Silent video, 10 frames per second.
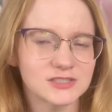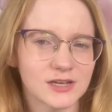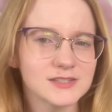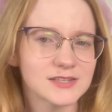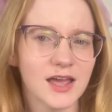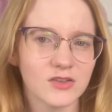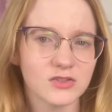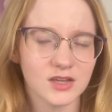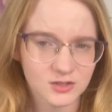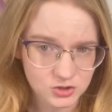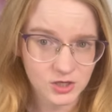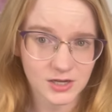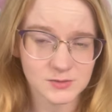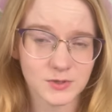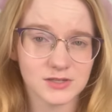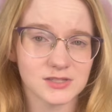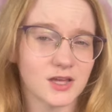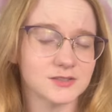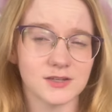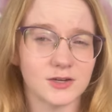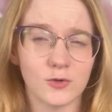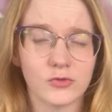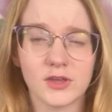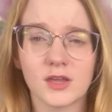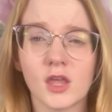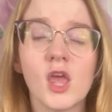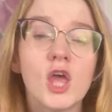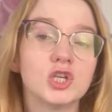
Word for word: does not think she has been assaulted, I don't think.